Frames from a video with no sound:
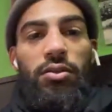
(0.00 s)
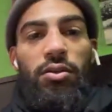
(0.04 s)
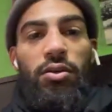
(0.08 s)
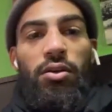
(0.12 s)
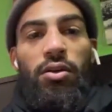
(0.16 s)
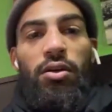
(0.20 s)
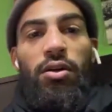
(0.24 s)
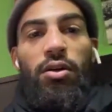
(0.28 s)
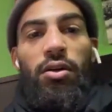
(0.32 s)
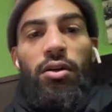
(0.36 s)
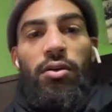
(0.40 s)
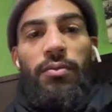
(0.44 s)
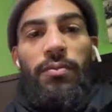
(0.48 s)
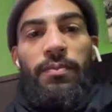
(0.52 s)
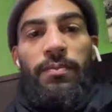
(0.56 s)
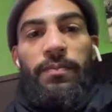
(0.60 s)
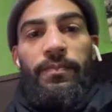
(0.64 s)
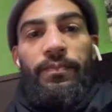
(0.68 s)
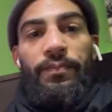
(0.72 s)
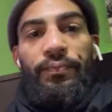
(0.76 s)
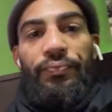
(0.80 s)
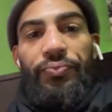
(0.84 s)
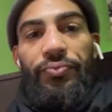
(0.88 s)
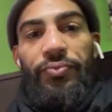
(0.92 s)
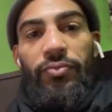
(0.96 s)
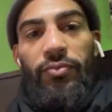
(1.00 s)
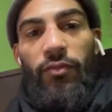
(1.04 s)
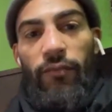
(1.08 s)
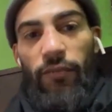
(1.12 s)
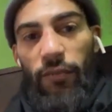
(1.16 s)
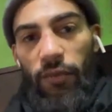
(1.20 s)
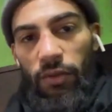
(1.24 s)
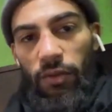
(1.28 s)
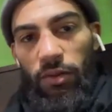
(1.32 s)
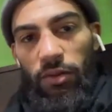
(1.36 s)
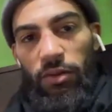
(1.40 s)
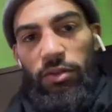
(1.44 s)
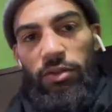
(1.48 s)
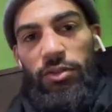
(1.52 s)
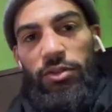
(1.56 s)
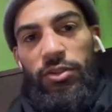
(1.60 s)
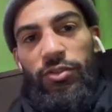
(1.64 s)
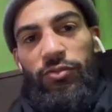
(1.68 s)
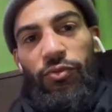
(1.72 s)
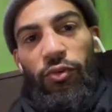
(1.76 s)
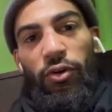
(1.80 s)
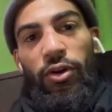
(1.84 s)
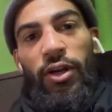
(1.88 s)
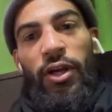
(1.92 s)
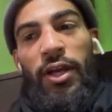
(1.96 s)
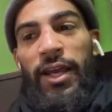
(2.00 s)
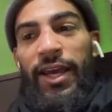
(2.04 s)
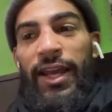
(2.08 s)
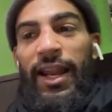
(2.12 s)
Okay. Cool.